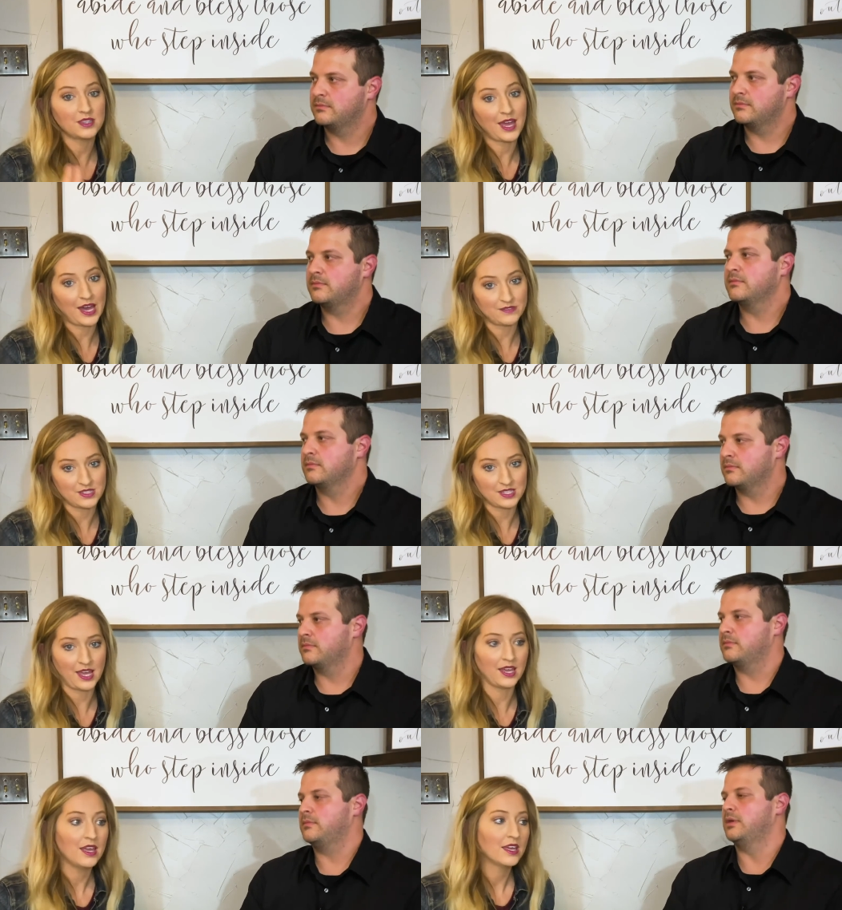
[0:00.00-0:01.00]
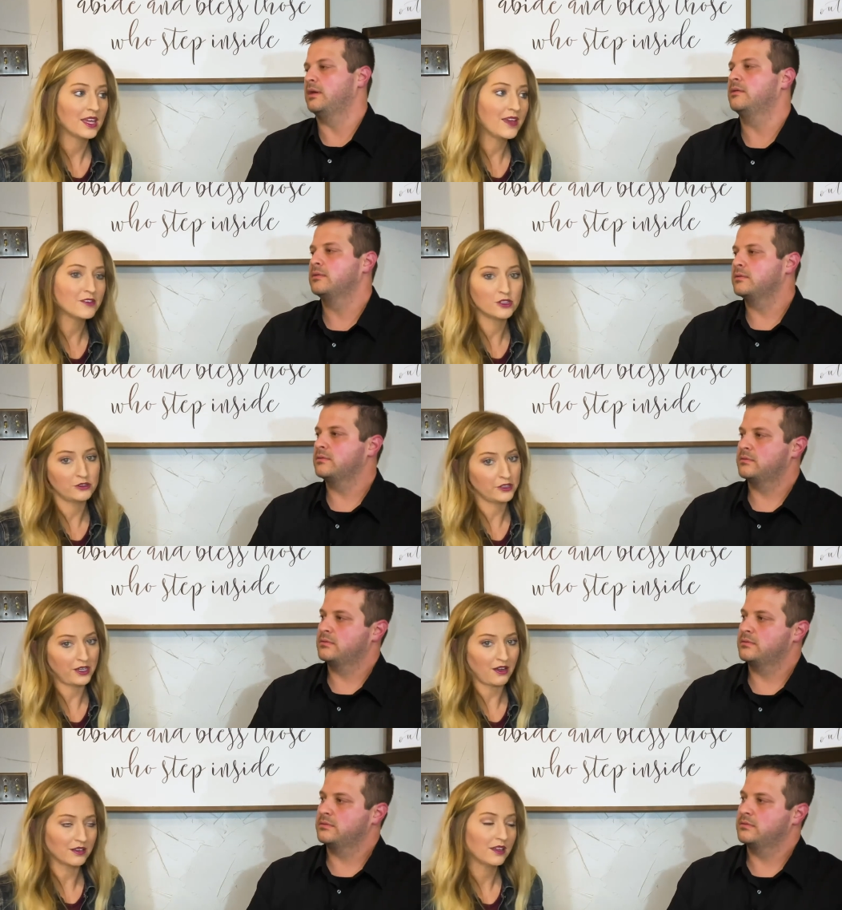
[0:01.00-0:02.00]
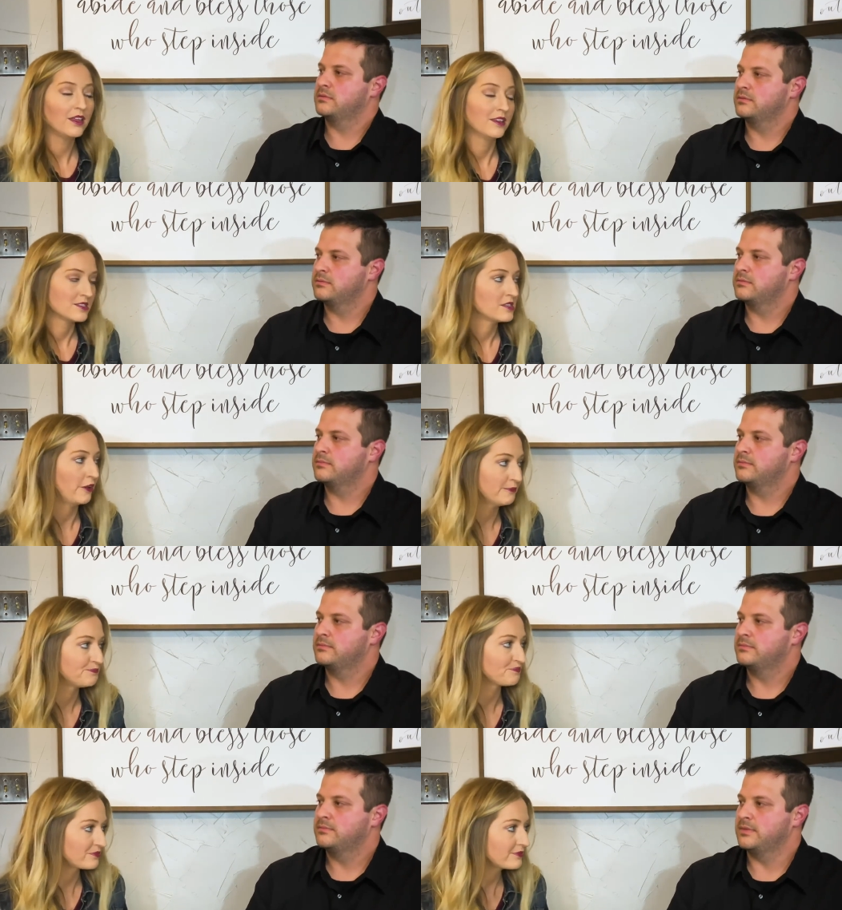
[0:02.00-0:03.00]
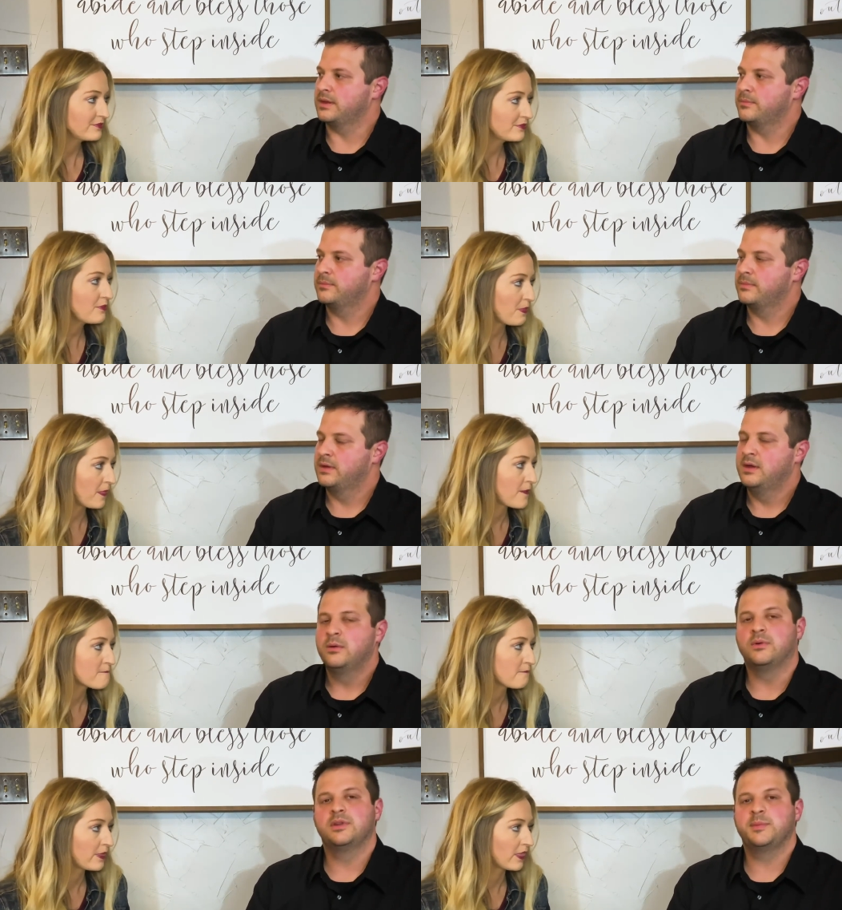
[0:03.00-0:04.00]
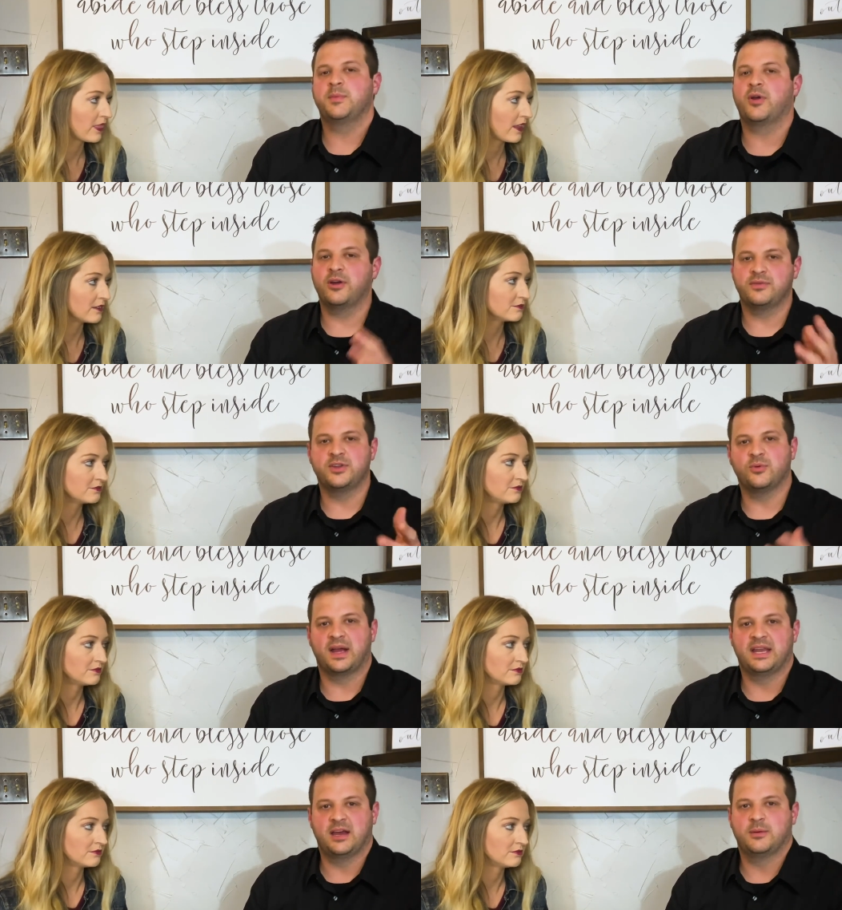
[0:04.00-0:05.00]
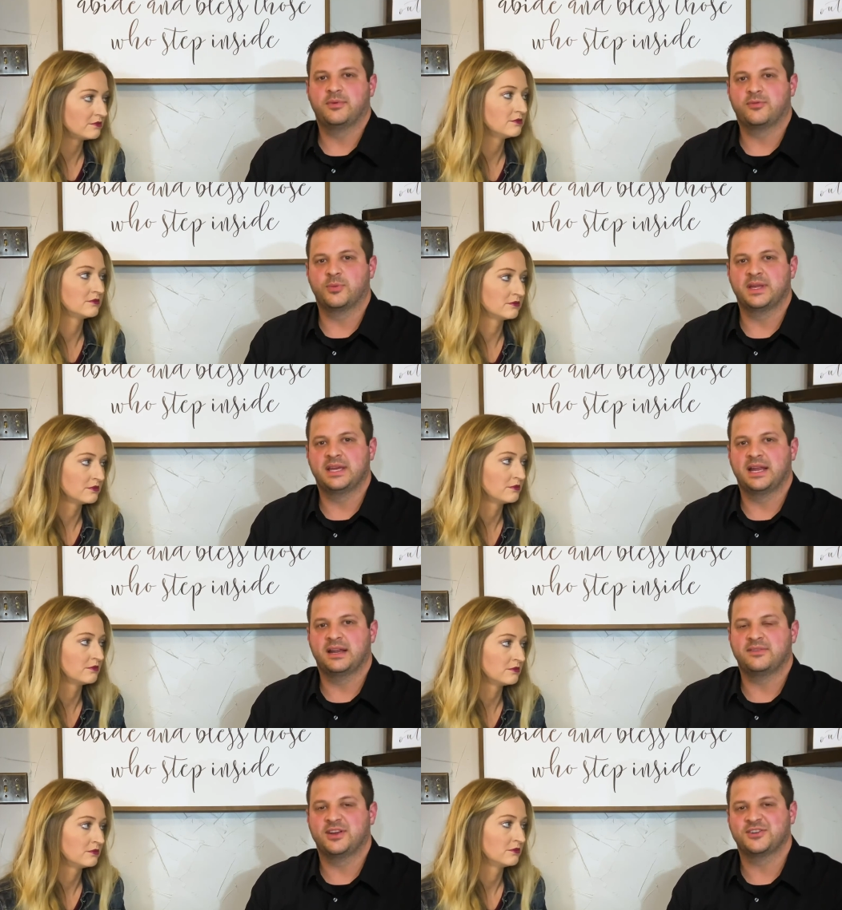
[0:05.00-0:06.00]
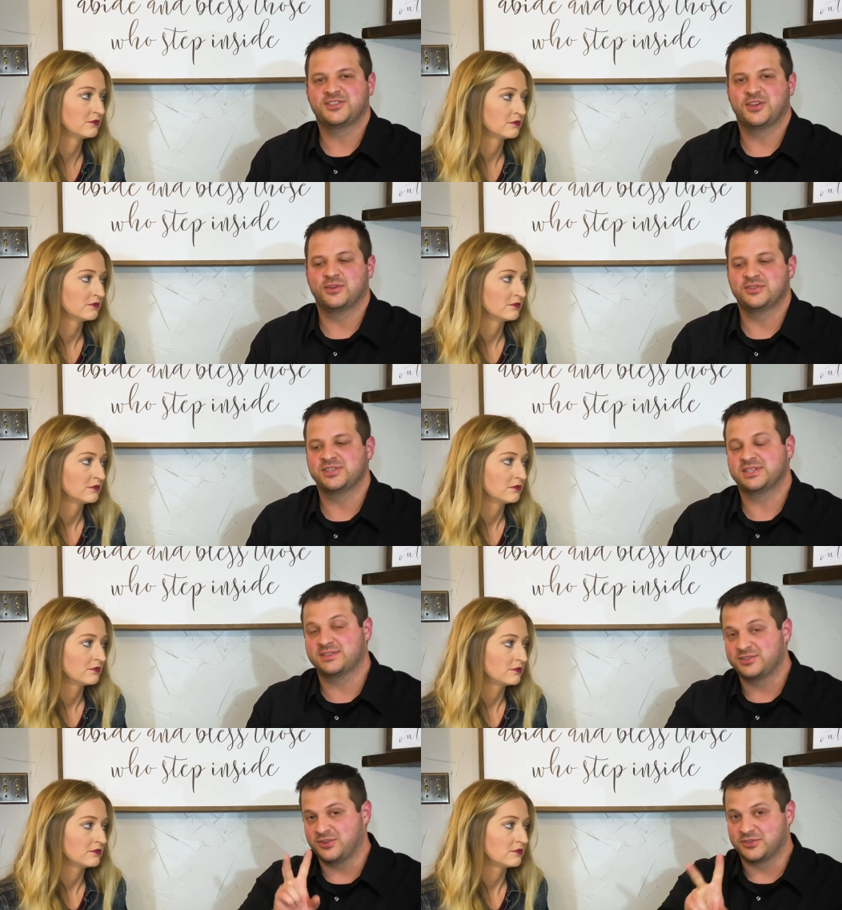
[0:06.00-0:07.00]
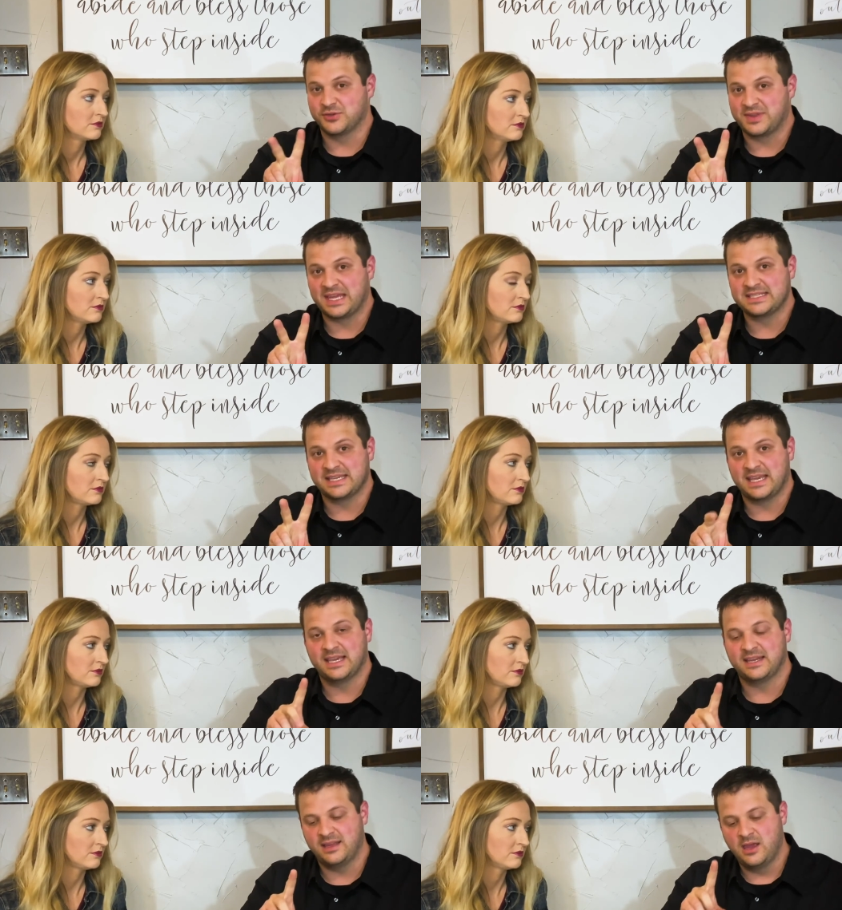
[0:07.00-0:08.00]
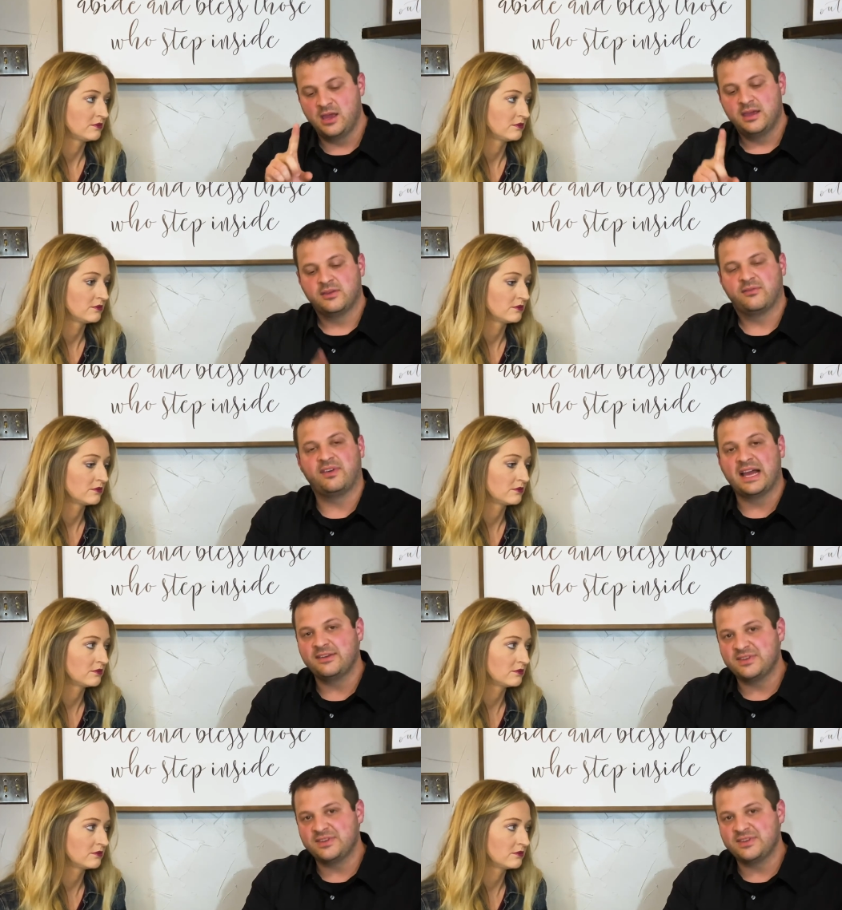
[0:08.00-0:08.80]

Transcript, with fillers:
Speaker 1: they have to say even though they're young so
Speaker 2: yeah well, let me pray over you right now before we get out of here. So, just the two things again find